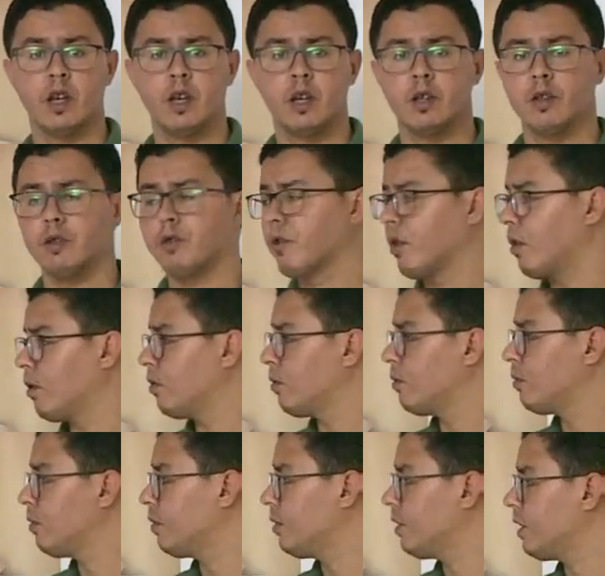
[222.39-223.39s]

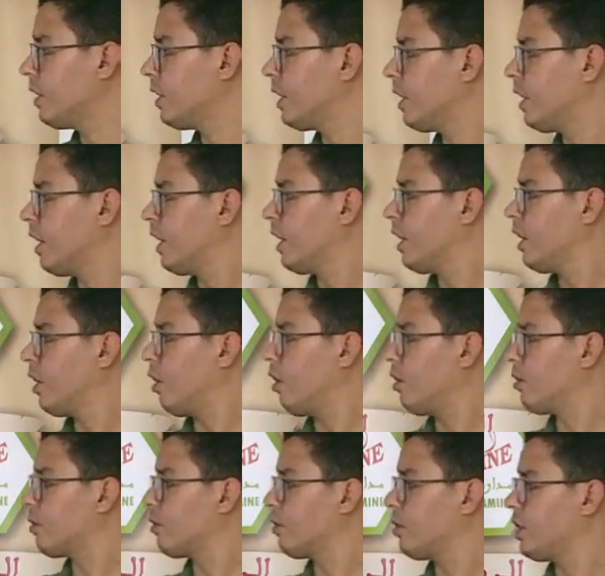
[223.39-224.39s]
So
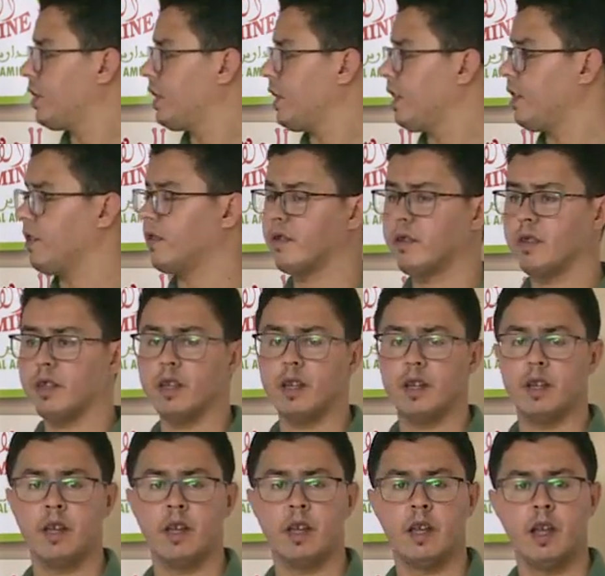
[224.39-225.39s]
also
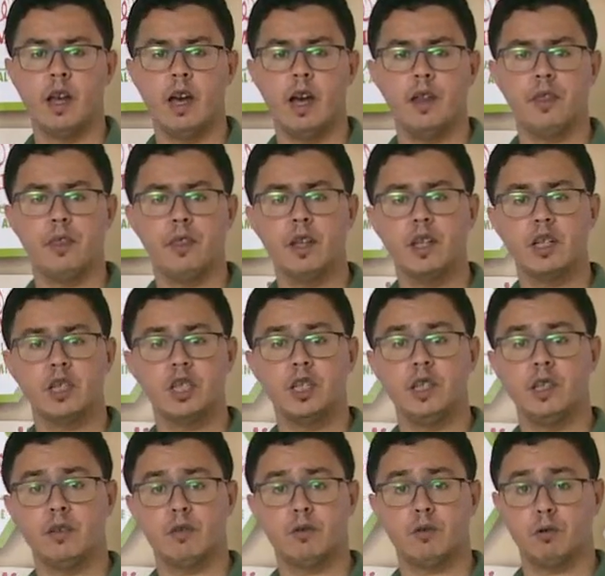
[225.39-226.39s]
I think she
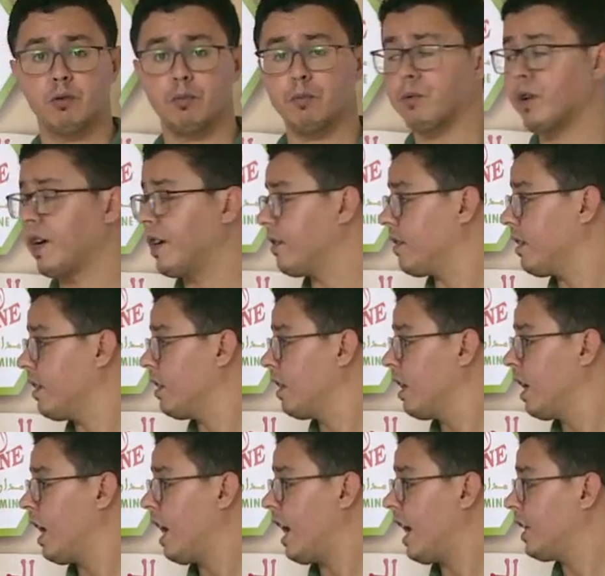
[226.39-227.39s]
is surprised,
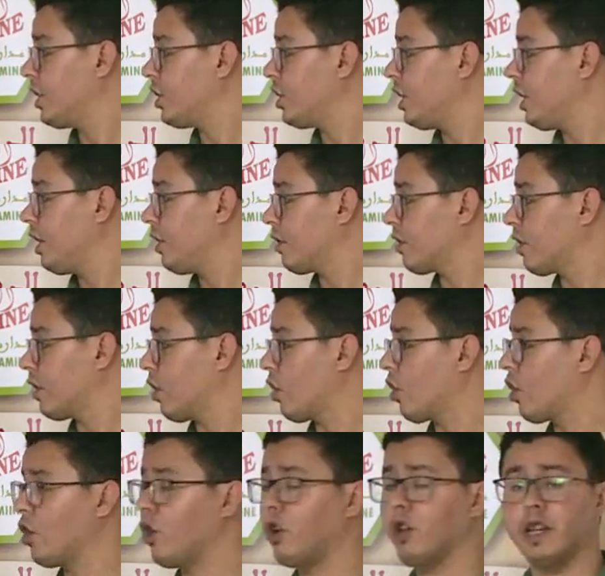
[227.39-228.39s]
and she is
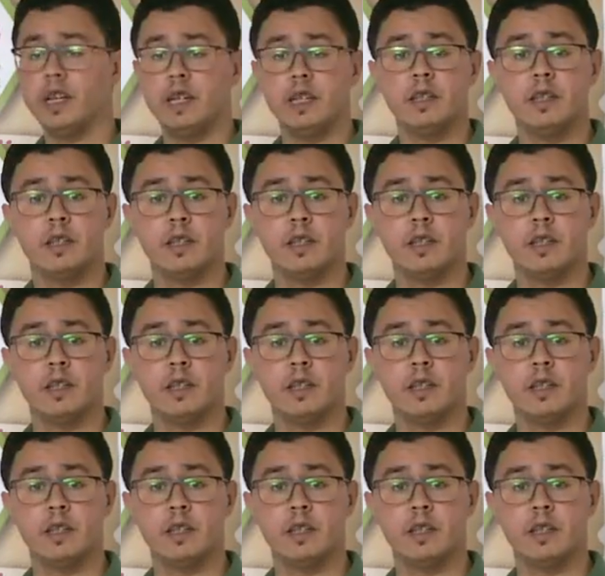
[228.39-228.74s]
calling